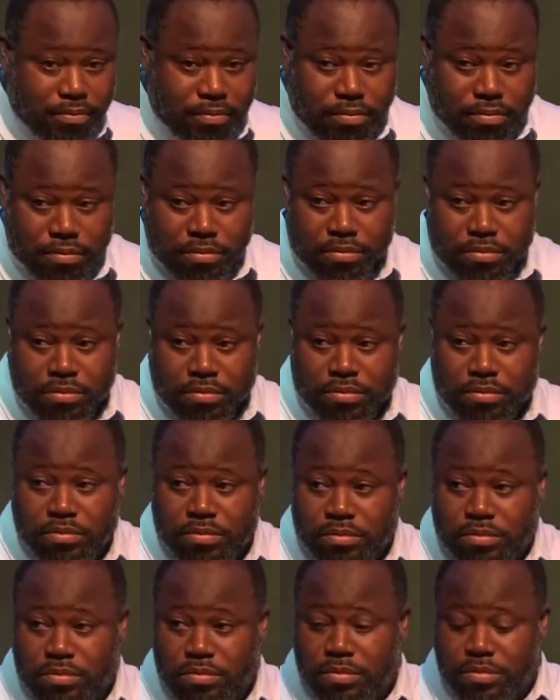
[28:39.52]

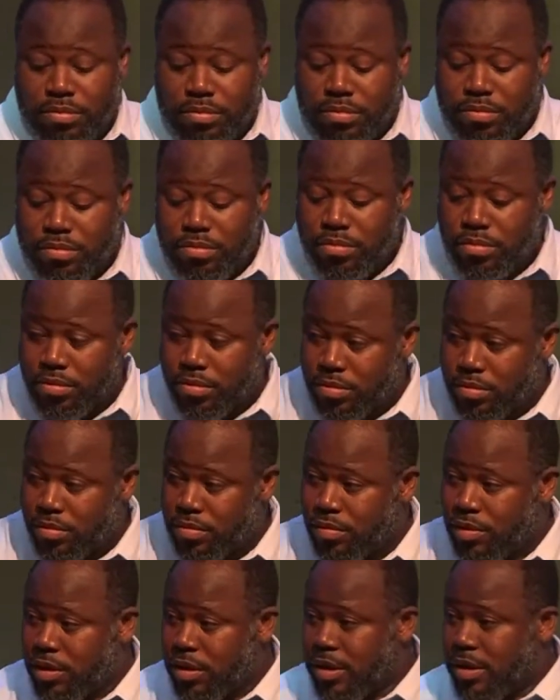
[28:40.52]

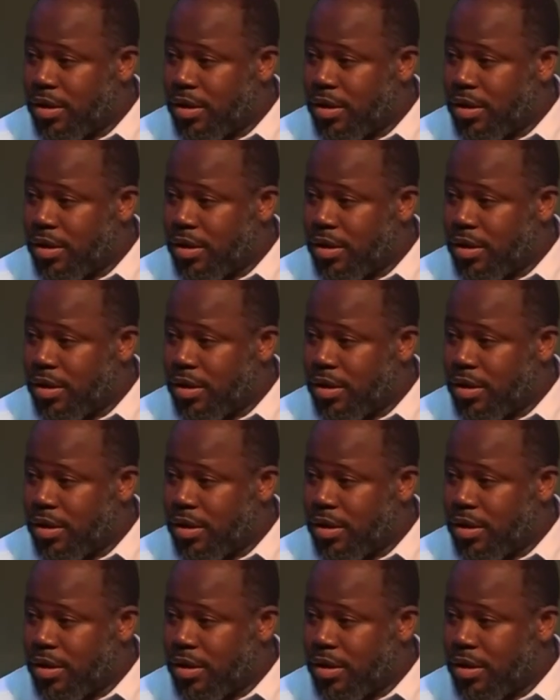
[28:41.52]
No one is speaking in this clip.